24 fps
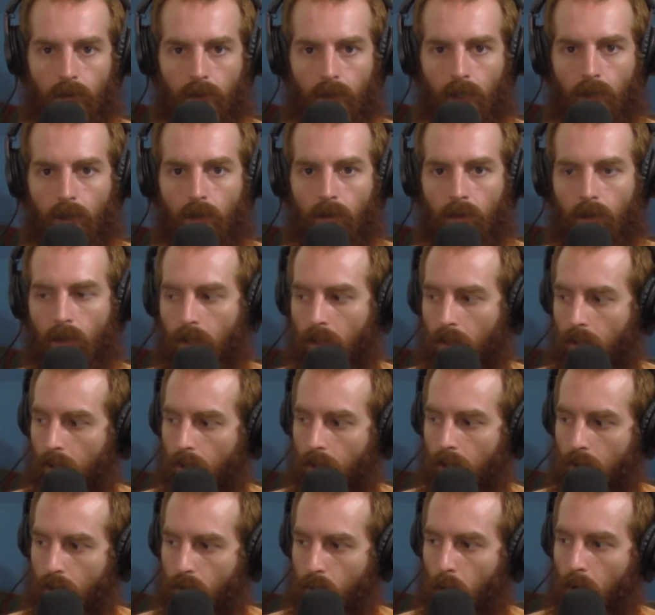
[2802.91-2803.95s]

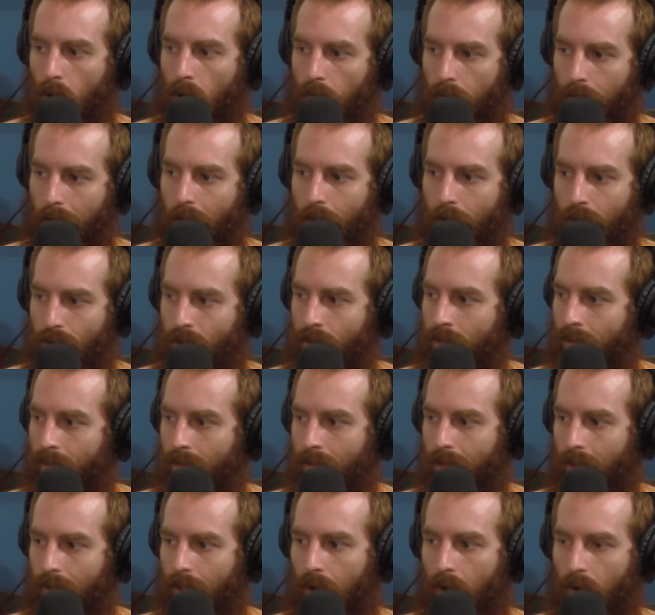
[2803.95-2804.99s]
a 12-inch,
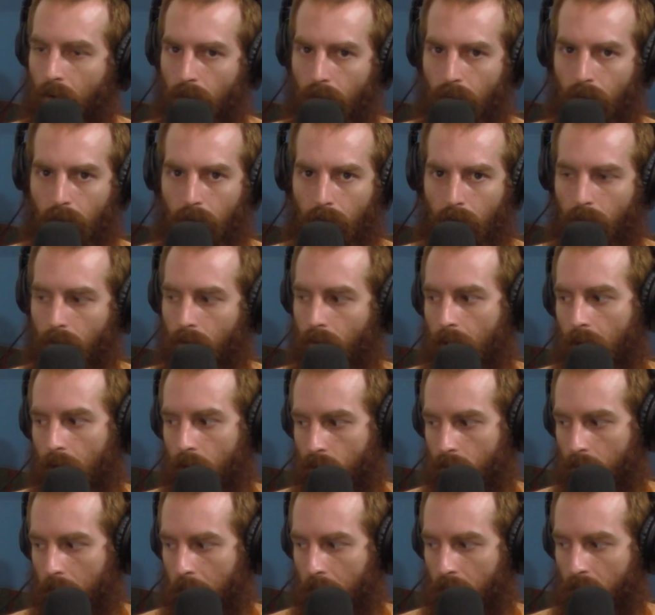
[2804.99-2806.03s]
you
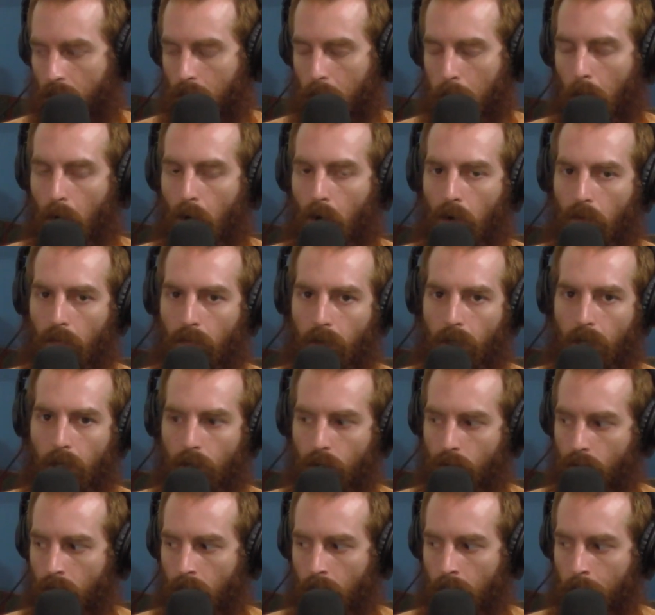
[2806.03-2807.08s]
catch some small
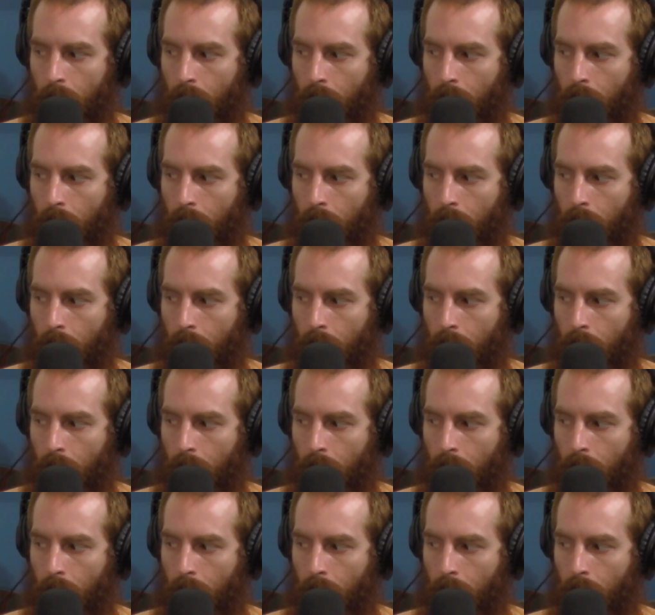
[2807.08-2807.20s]
fish,